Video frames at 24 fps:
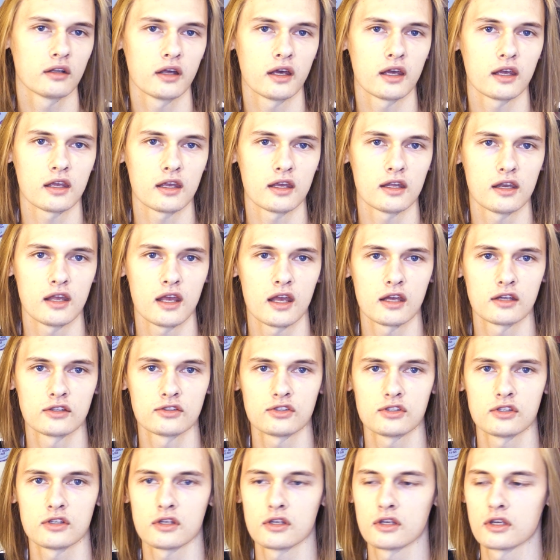like
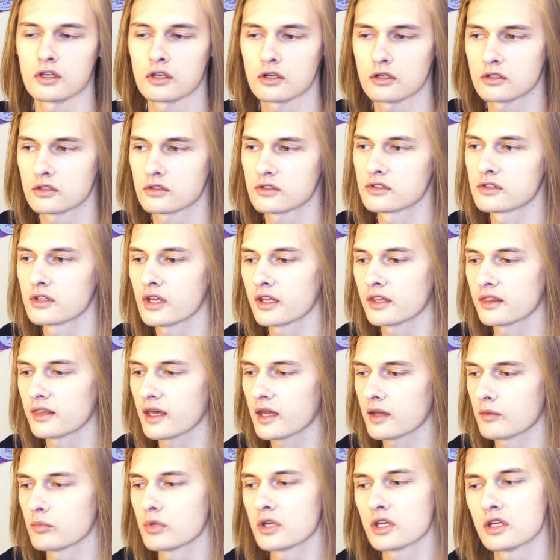enhancing gear, it's not
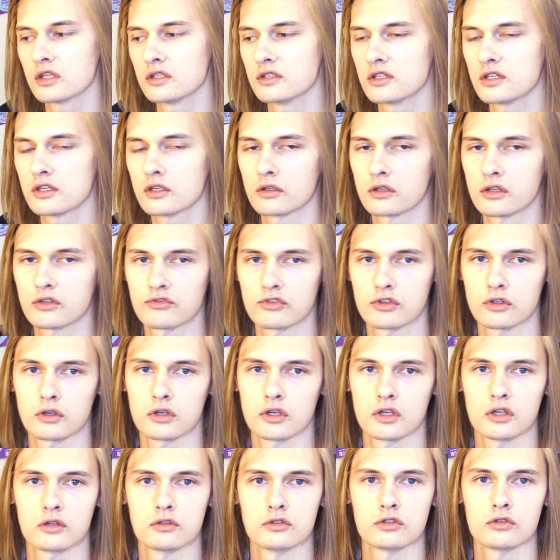that big a deal if you're
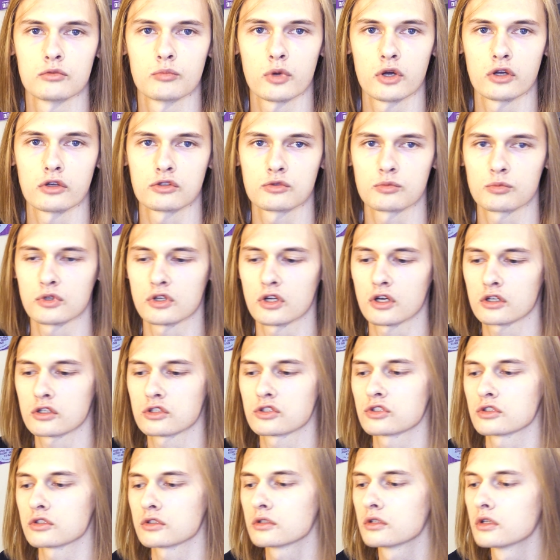gonna do
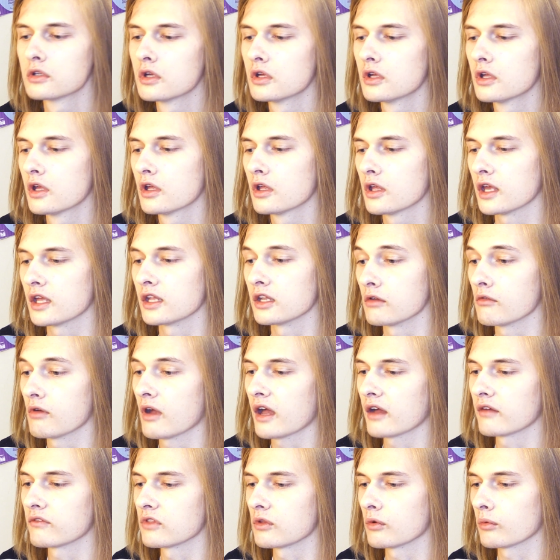post-production and you
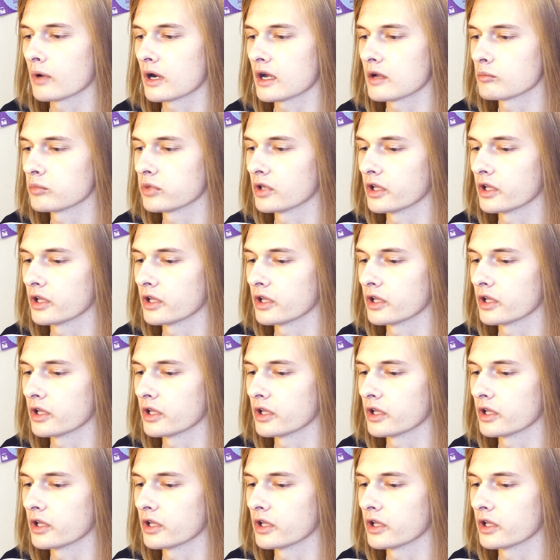have the right